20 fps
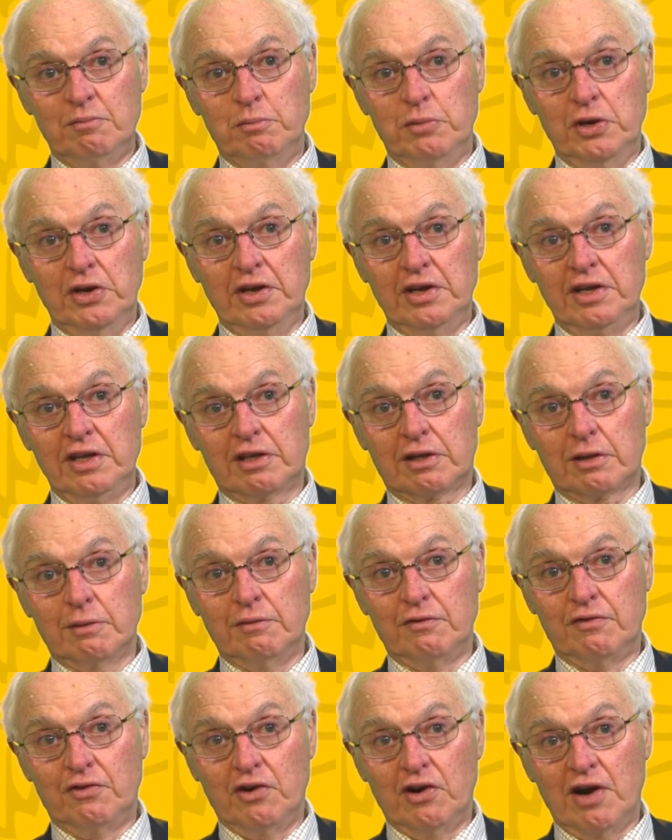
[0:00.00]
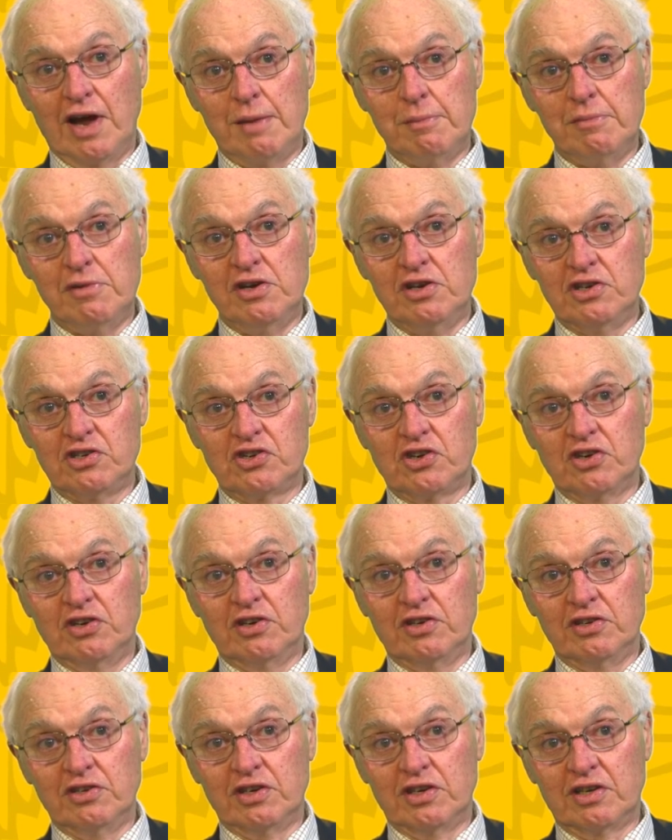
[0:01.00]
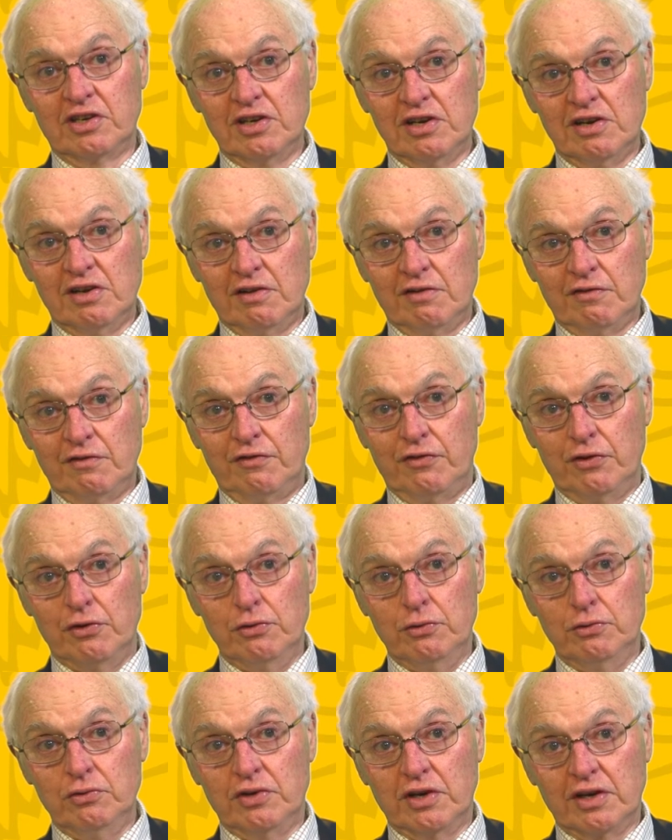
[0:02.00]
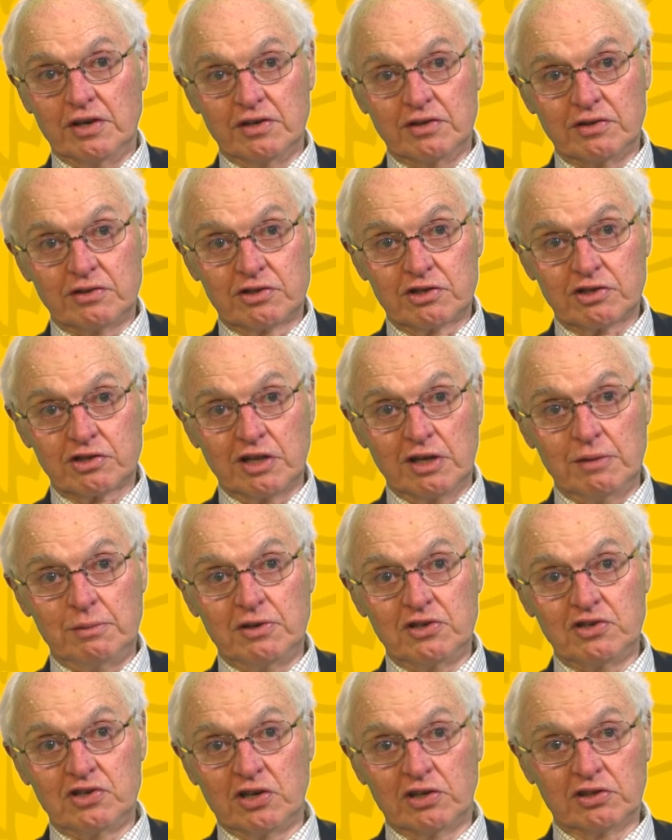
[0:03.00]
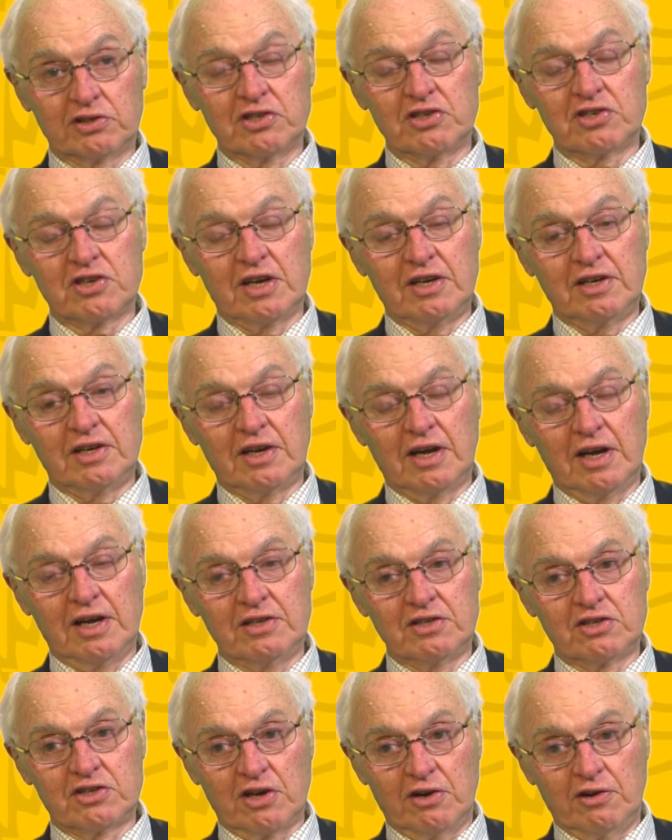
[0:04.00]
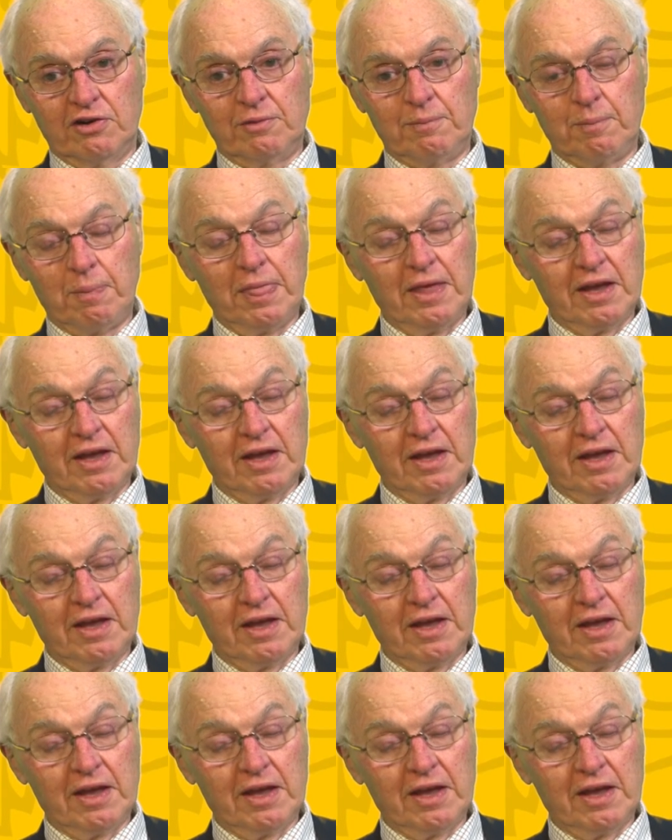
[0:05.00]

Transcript: beneath them for ammunition and food and sleeping shelters and so on.